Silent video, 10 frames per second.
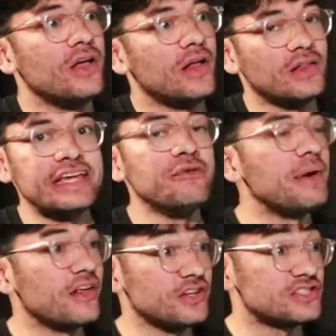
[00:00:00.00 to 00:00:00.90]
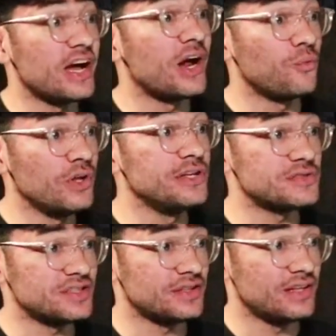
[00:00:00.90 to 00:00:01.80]
Even better than Zion
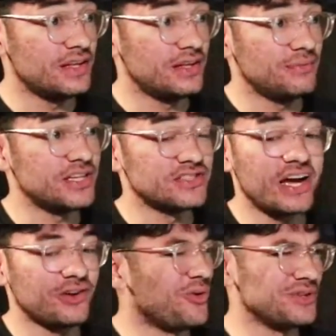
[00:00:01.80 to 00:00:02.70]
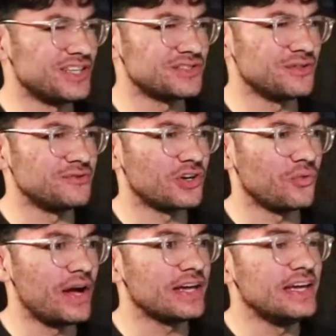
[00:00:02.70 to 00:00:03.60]
Williamson, because Zion always gets to the fucking
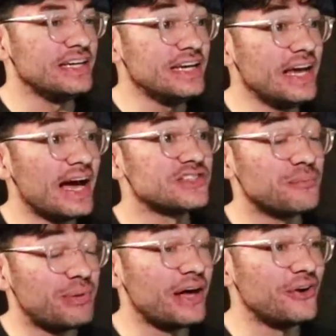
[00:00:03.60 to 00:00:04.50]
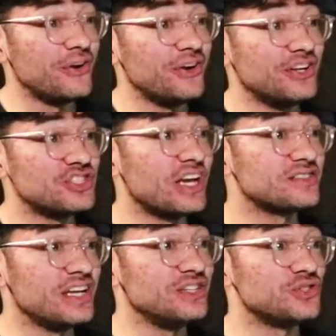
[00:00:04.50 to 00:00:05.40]
rack. He has a better chance of
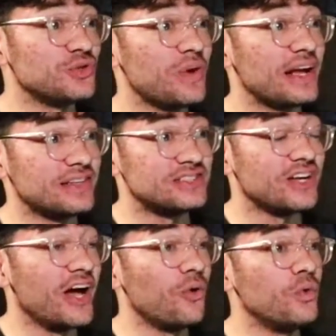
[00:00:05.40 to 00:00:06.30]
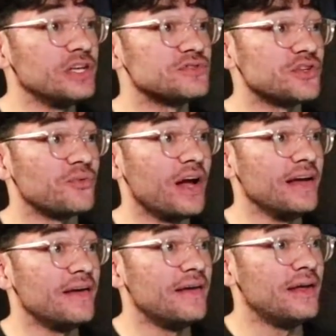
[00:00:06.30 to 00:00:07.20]
getting to the rack than Zion Williamson, right?
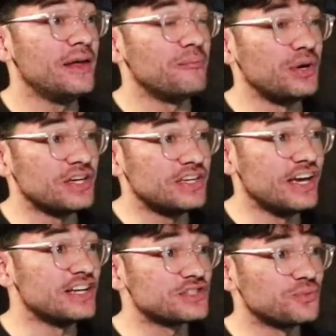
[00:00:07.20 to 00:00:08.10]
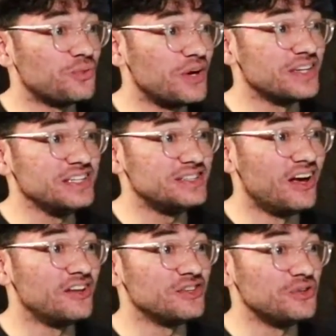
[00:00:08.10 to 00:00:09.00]
But guess what? He
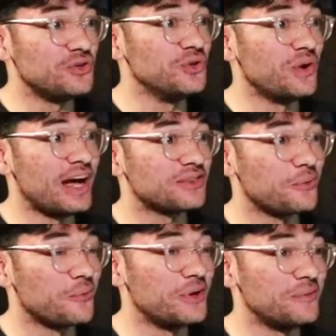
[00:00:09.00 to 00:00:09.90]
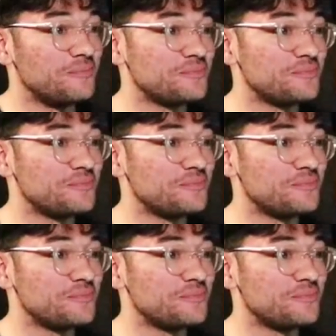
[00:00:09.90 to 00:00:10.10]
doesn't do at the rim.